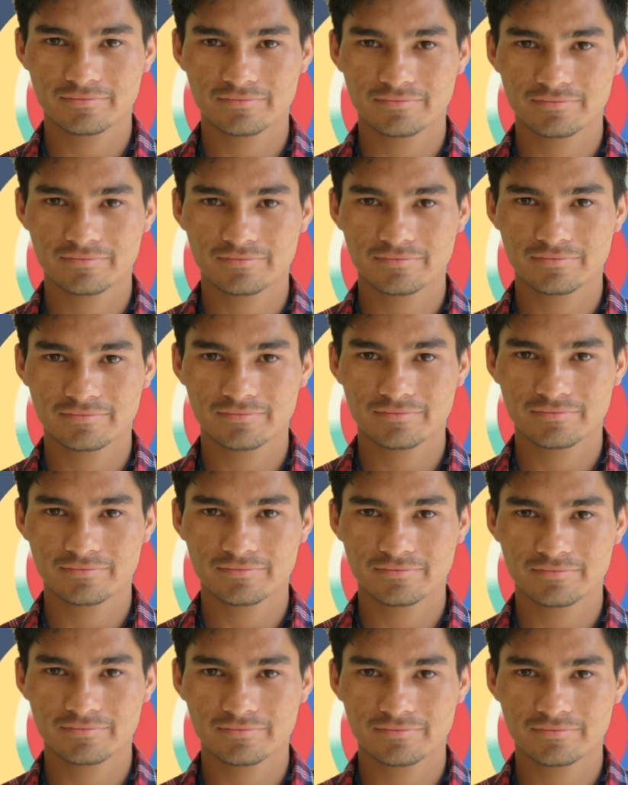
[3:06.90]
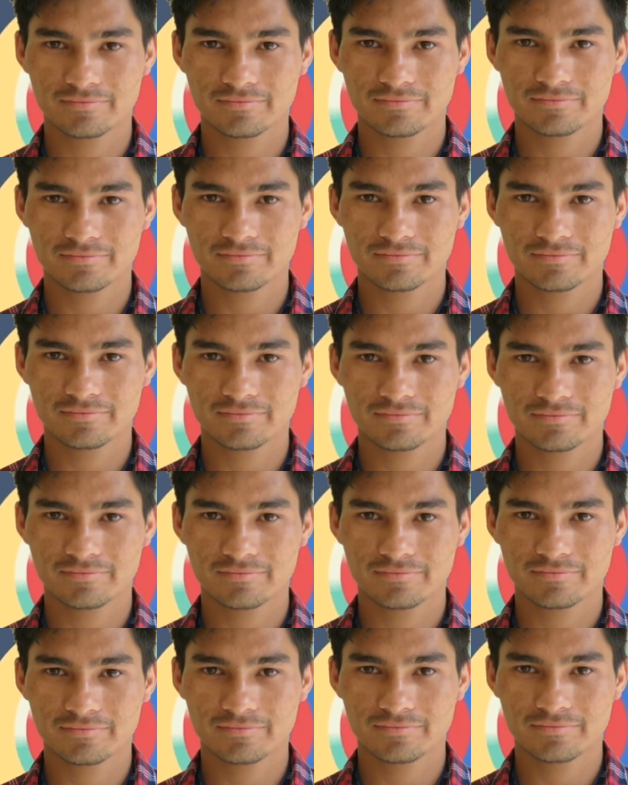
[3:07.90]

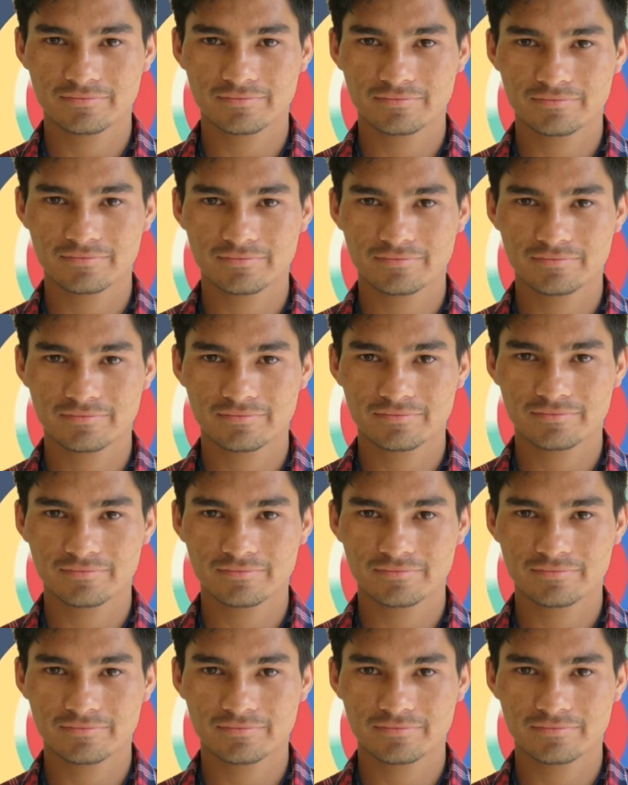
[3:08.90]
(no one is talking)